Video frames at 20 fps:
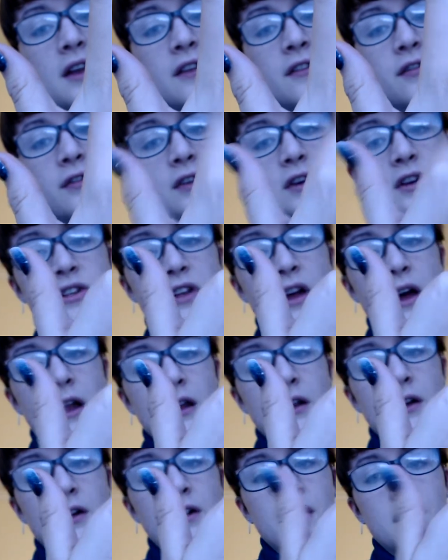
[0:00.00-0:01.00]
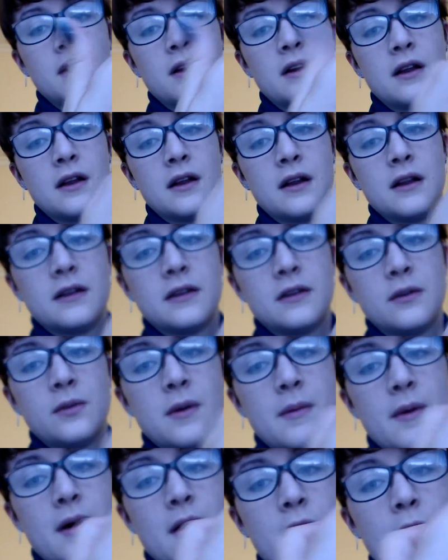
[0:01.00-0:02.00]
fresh cut look. It's a wee
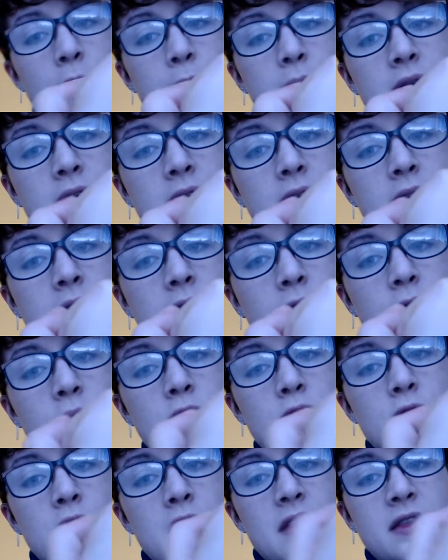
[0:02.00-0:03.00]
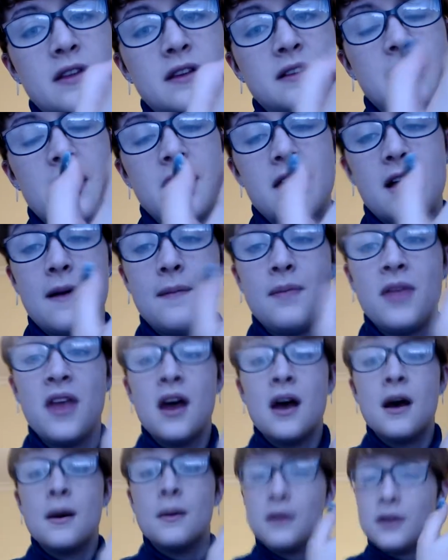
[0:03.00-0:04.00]
bit open and gory and things like that.
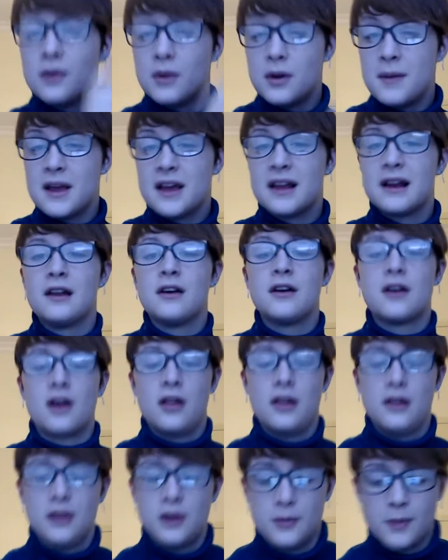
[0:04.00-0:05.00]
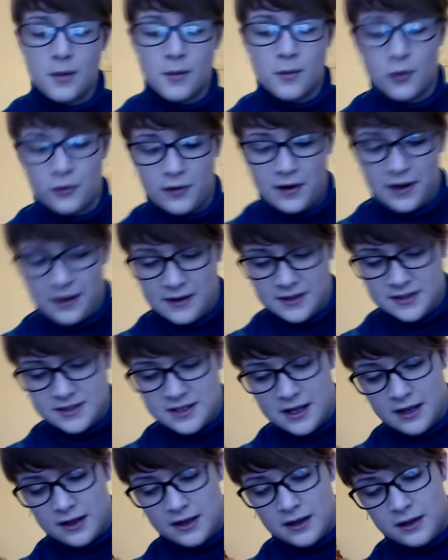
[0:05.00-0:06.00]
If you want to make it look a little bit more
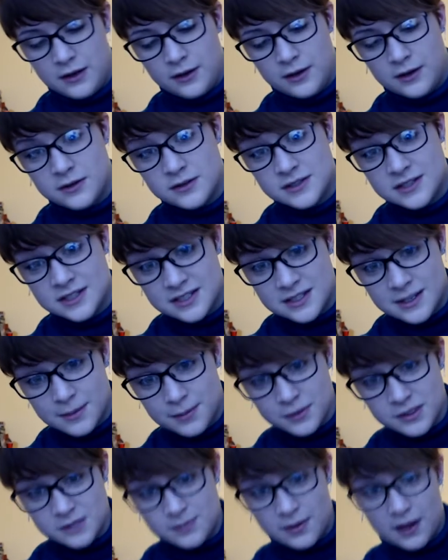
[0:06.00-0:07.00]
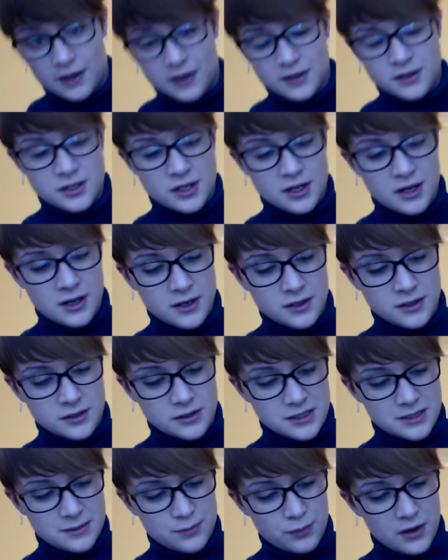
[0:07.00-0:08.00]
realistic, you can use the stipple sponge to
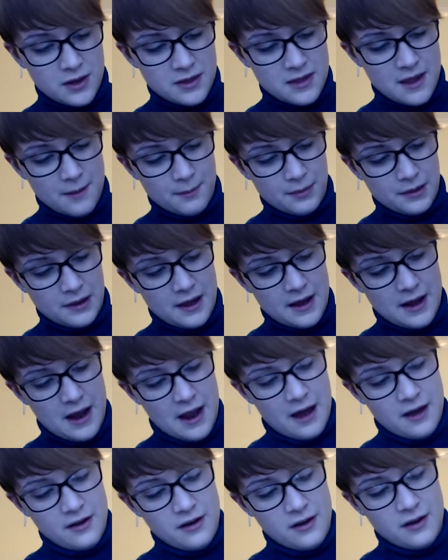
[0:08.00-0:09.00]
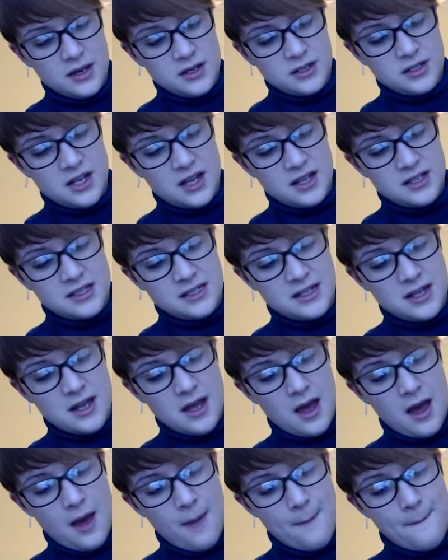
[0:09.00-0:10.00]
spread that blood out. Just
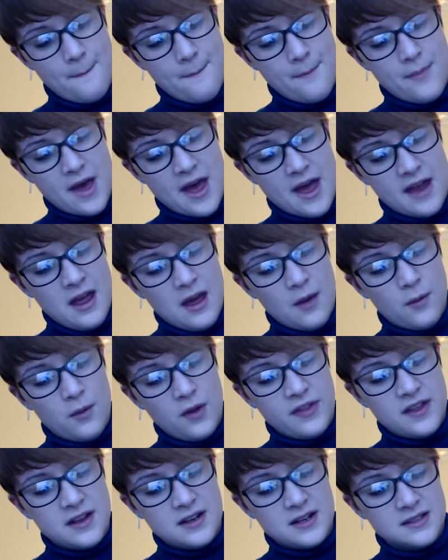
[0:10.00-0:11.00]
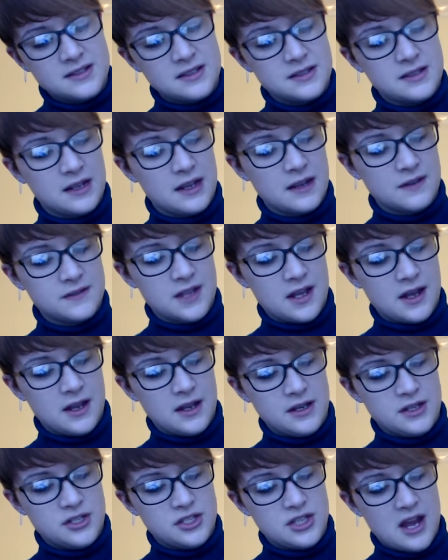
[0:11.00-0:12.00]
a bit. And what that does is it gives it a
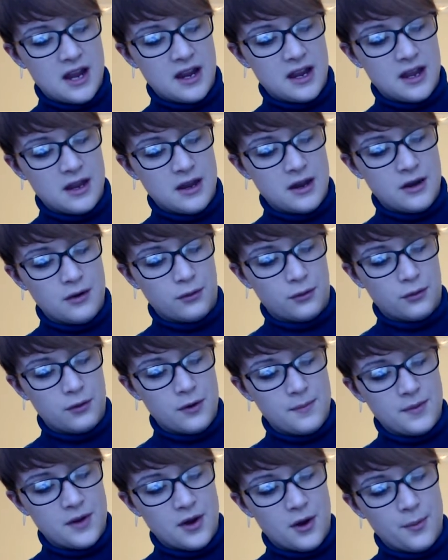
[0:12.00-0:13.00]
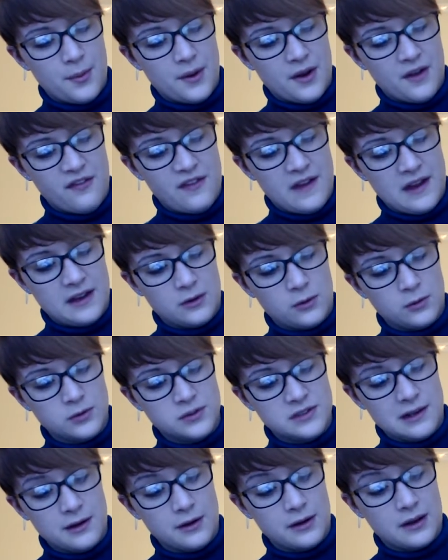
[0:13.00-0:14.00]
jagged, ripped open effect.
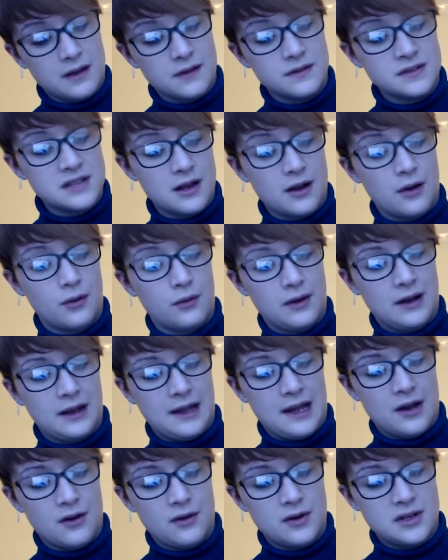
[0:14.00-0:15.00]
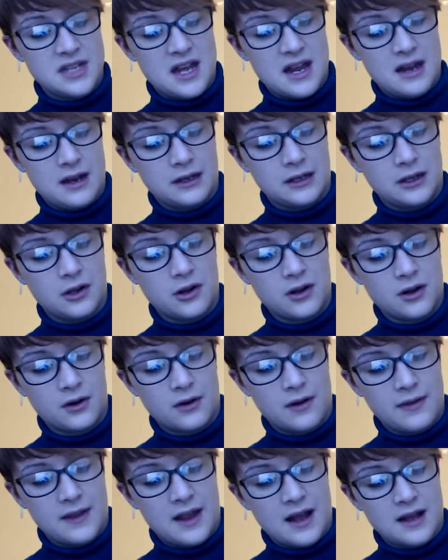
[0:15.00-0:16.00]
Also gives it a really irritated look
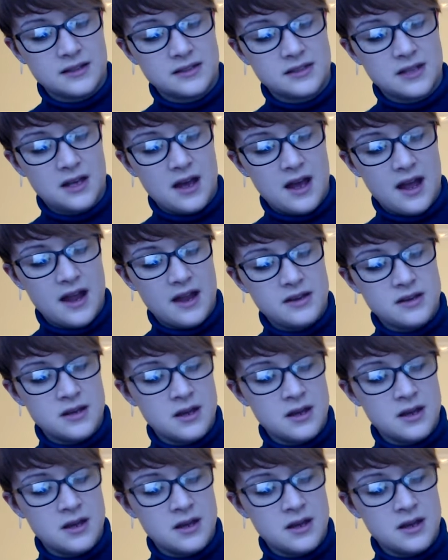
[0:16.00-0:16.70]
around the outside.